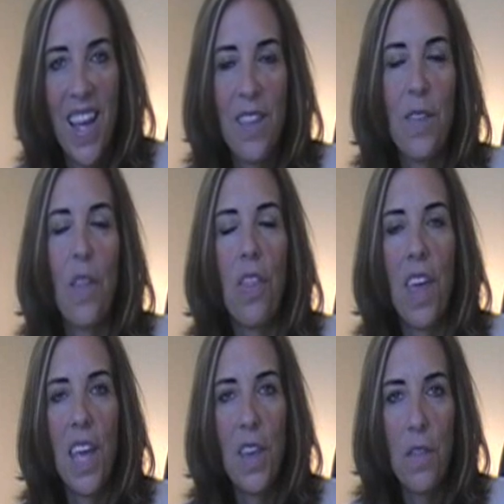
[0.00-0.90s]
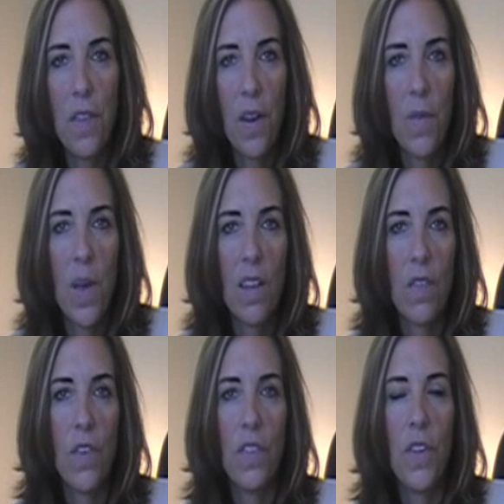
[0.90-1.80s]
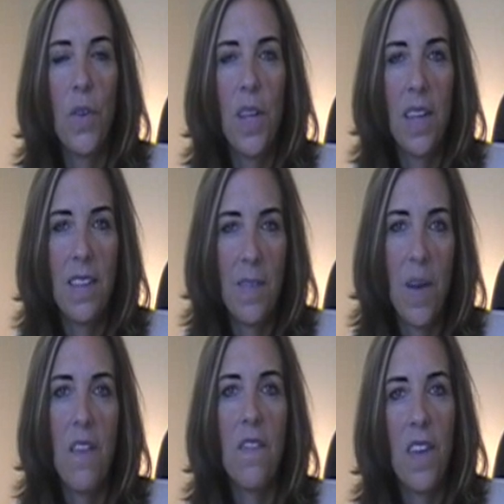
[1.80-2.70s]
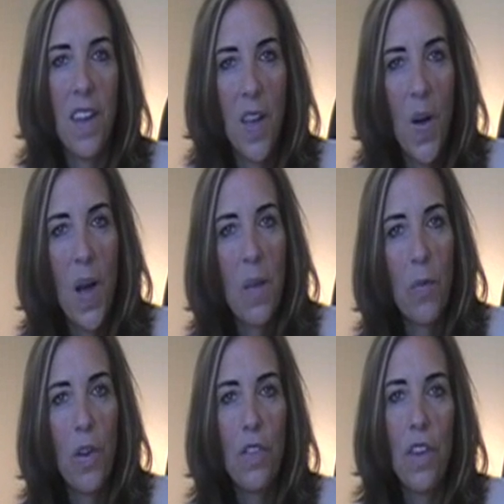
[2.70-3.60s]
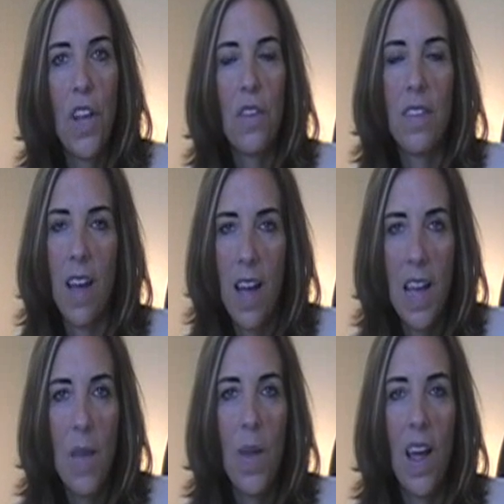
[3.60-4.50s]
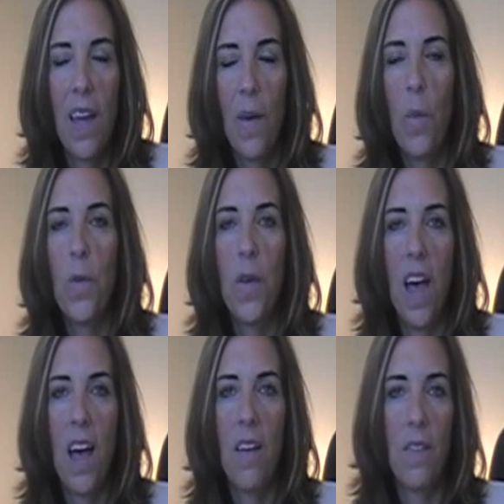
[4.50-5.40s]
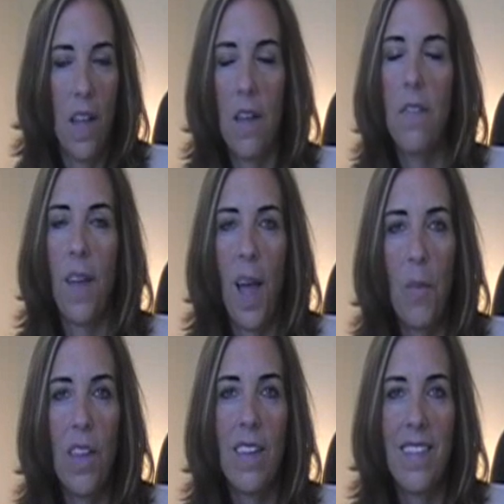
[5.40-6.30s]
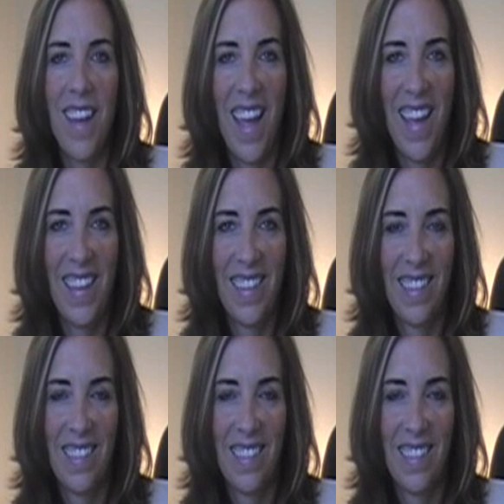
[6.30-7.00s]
So thank you very much for tuning into my video. I appreciate your time, and I hope you have a fabulous day.